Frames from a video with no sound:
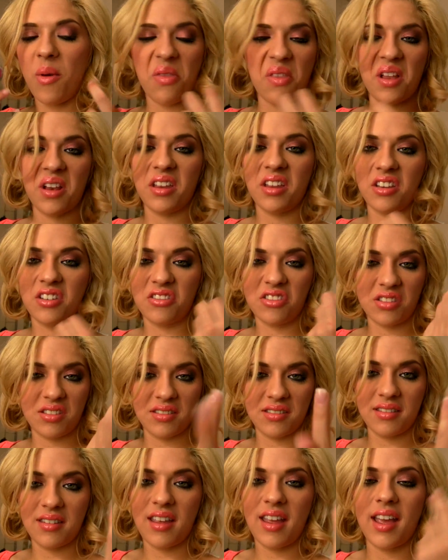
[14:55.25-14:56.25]
and then he
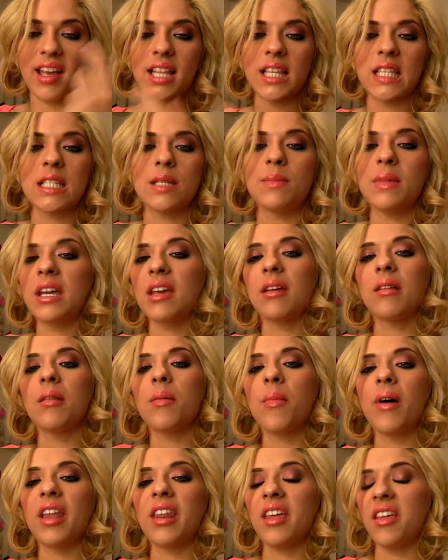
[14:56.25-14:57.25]
just hands me the
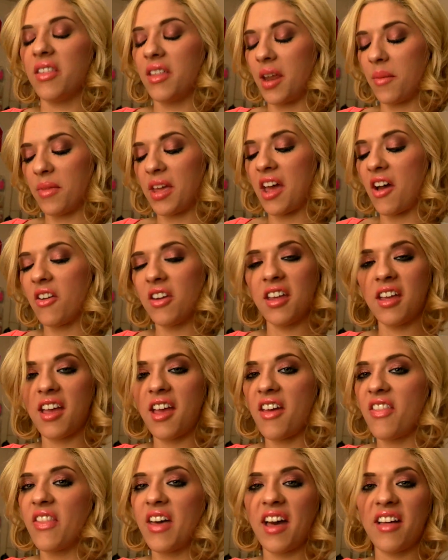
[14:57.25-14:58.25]
money, and then I'm counting
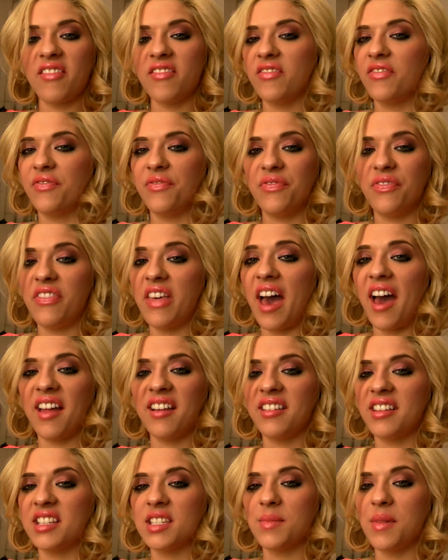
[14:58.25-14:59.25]
it, and that
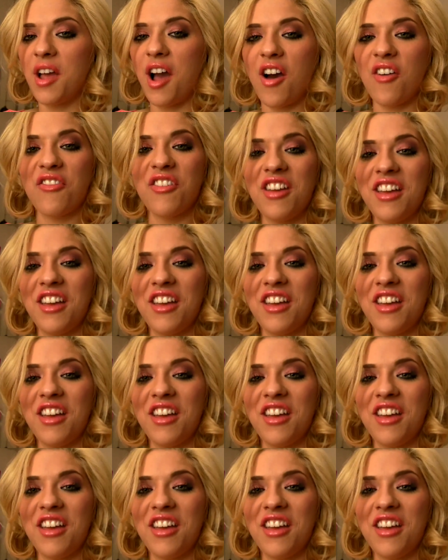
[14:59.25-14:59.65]
gets me off.